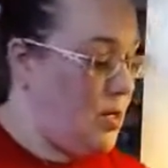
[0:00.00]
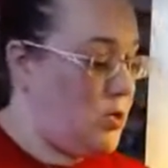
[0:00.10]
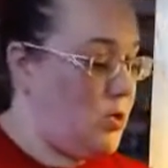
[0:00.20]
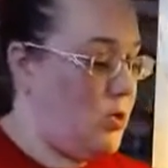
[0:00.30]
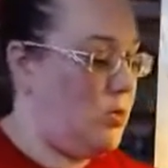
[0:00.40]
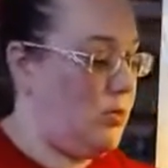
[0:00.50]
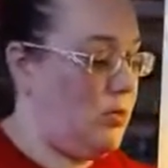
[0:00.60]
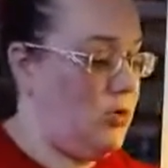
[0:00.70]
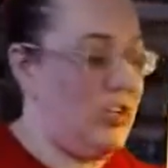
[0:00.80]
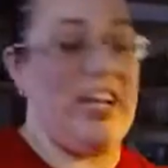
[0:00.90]
So
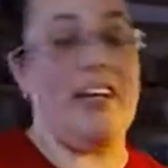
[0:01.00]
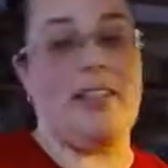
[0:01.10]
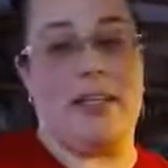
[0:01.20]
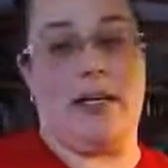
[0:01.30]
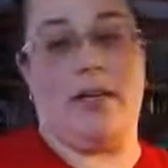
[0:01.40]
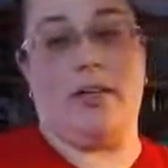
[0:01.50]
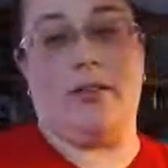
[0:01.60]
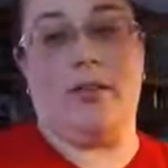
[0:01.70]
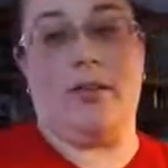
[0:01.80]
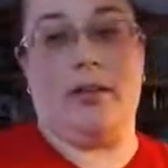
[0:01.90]
your cast
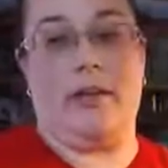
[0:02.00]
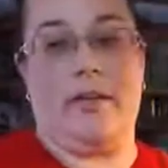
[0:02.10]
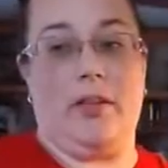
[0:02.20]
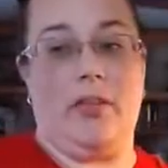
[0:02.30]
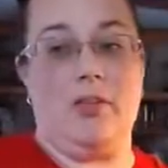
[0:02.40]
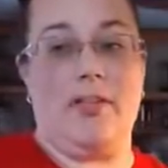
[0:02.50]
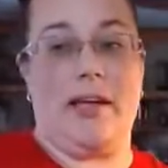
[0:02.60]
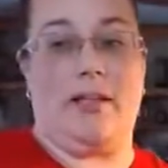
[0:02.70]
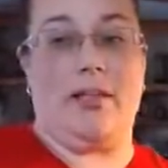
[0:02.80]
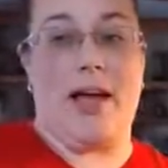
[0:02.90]
iron, if it looks
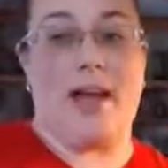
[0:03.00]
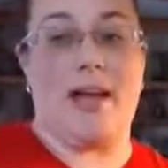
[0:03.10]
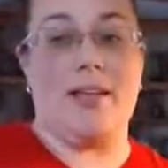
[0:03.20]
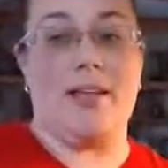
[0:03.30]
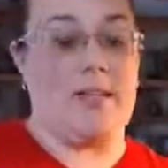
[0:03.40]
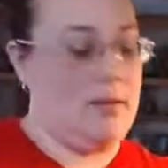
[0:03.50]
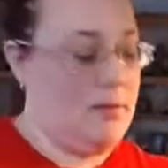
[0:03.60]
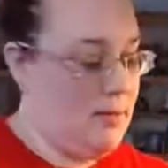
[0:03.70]
like glass,